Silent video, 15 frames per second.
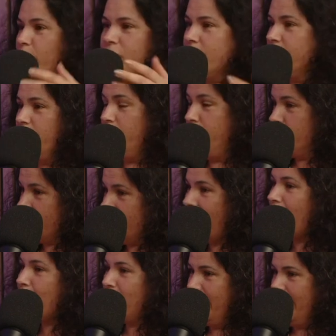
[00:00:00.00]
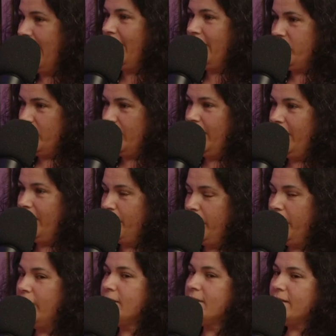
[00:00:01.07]
was a huge gap in that, actually,
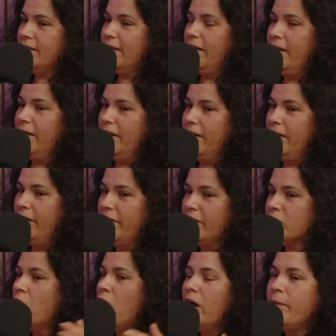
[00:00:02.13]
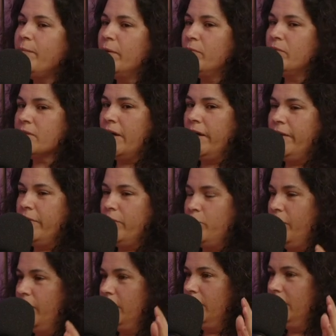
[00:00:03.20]
because at the time it was kind of the
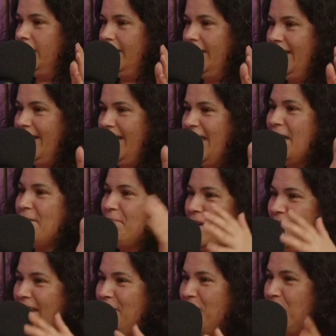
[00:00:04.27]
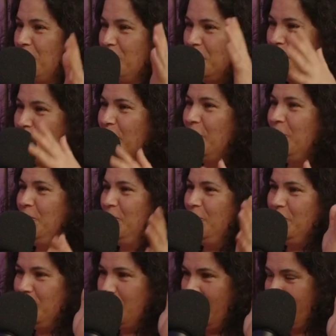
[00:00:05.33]
real hippie,
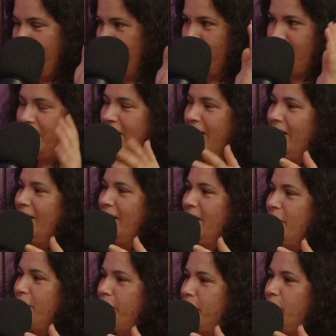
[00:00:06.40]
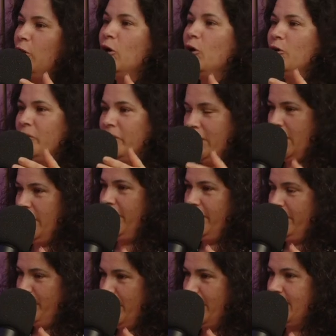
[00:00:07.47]
woo-woo kind of, you full-on kind
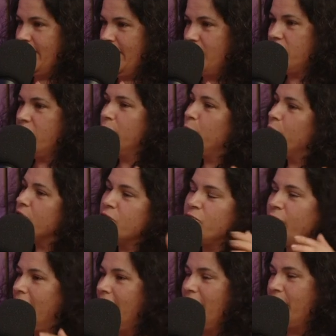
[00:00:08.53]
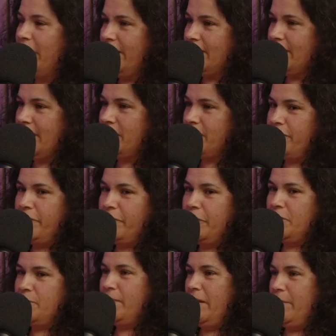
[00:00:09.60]
of meditation. There wasn't really a meditation for
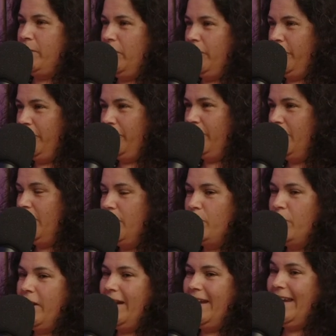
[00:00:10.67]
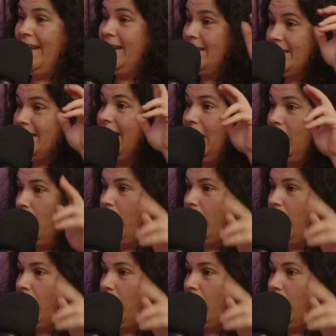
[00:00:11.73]
those people who went into that